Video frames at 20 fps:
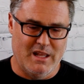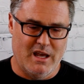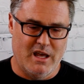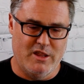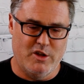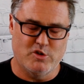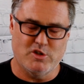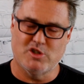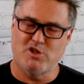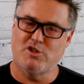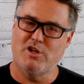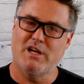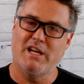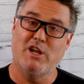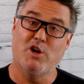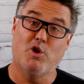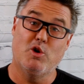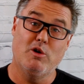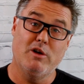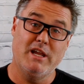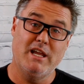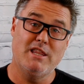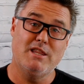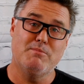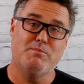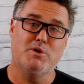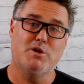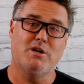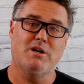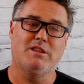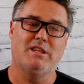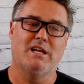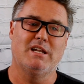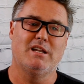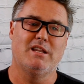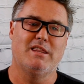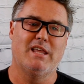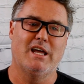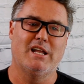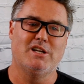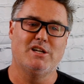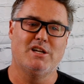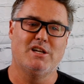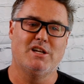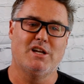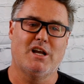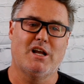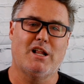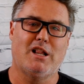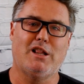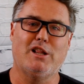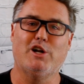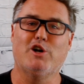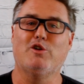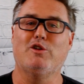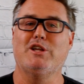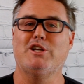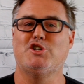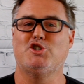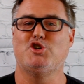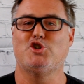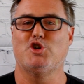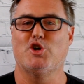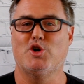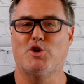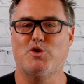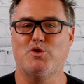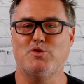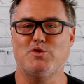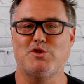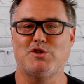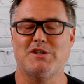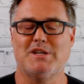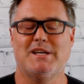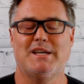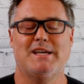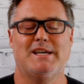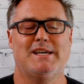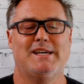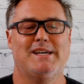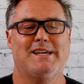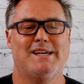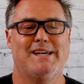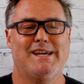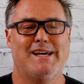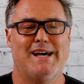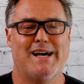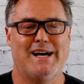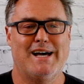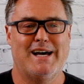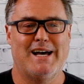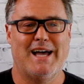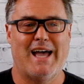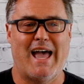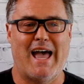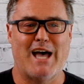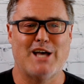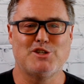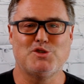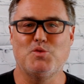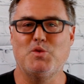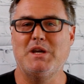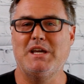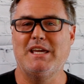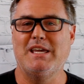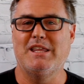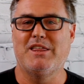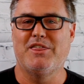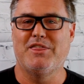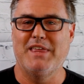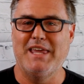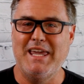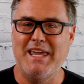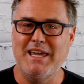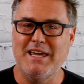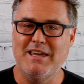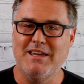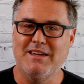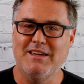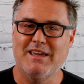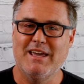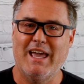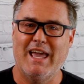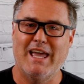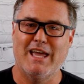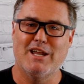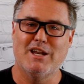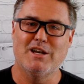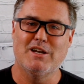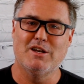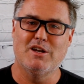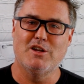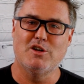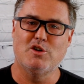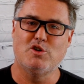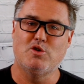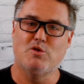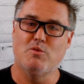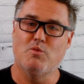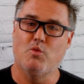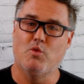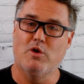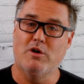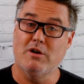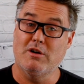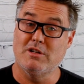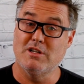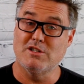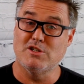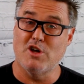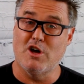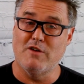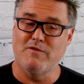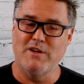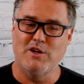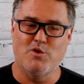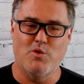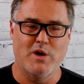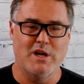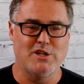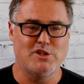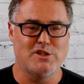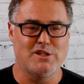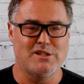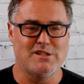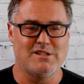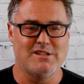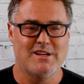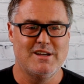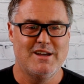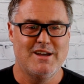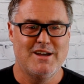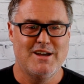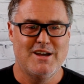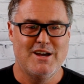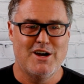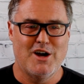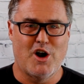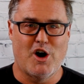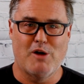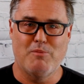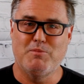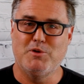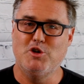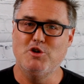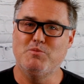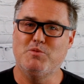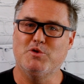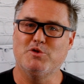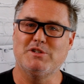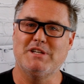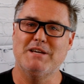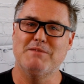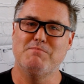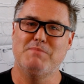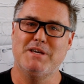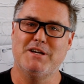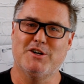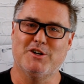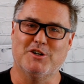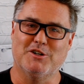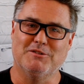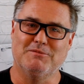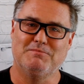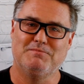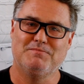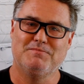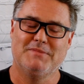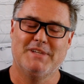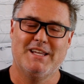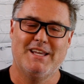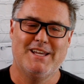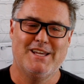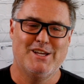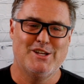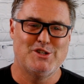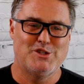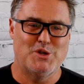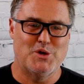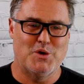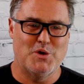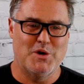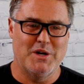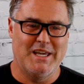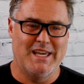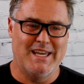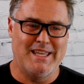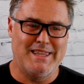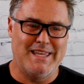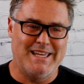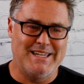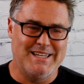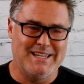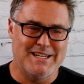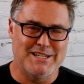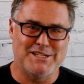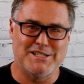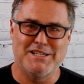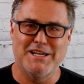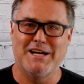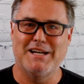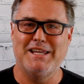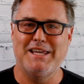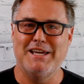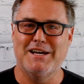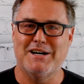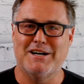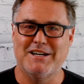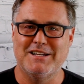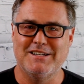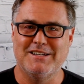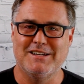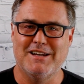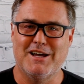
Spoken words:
There's a study early in the book that clearly shows as we think and work to solve equations, our pupils get bigger. So again, they did a study on